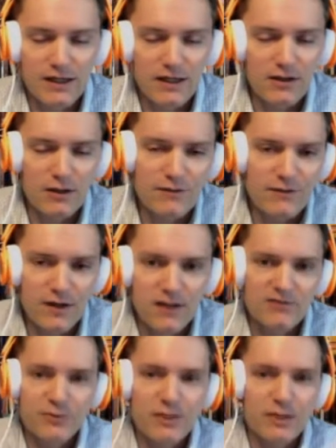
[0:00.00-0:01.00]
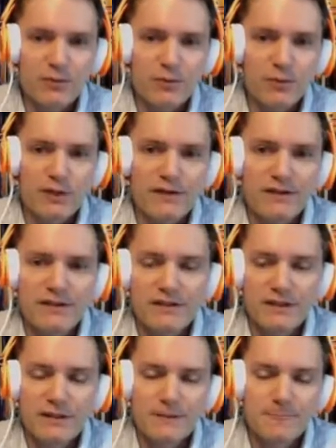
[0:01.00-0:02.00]
love being able to play
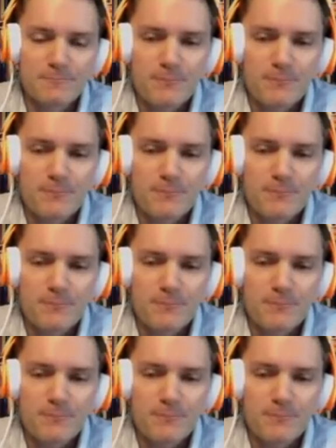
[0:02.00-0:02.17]
the